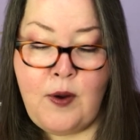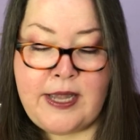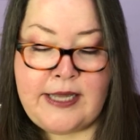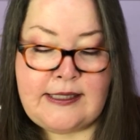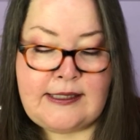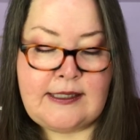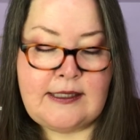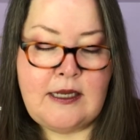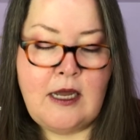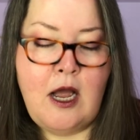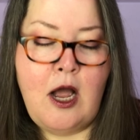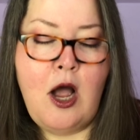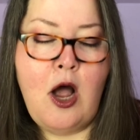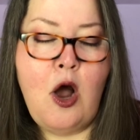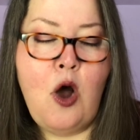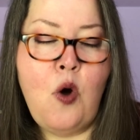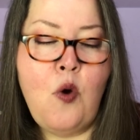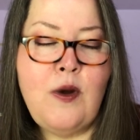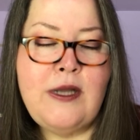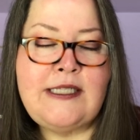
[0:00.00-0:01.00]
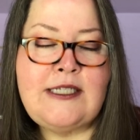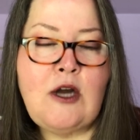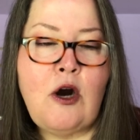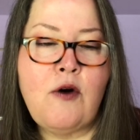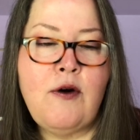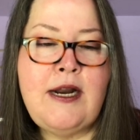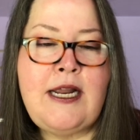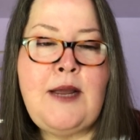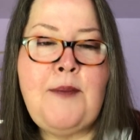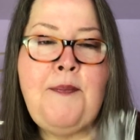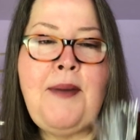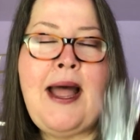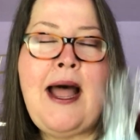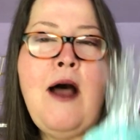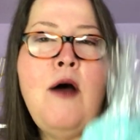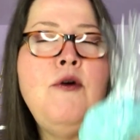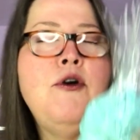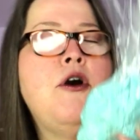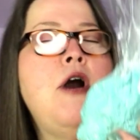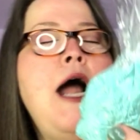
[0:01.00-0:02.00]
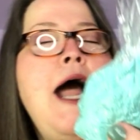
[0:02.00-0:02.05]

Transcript: it's, oh, it's already a powder.